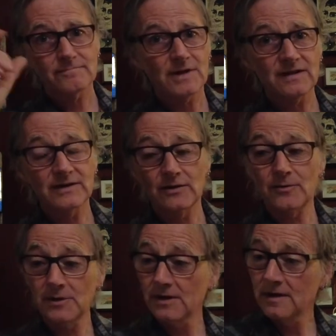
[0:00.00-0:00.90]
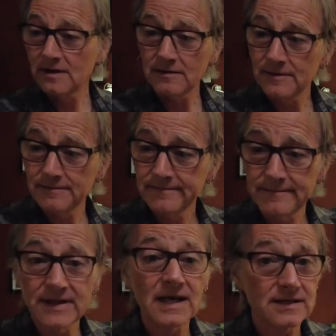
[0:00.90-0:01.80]
I'll have to get on it. Anyway,
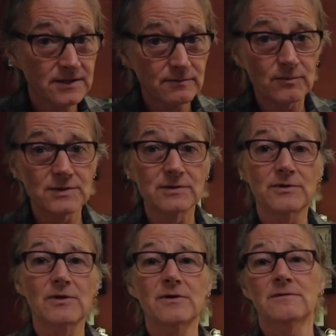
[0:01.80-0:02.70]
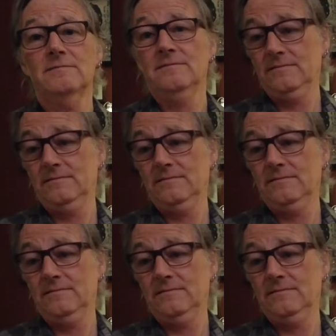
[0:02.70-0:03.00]
but that's what was going on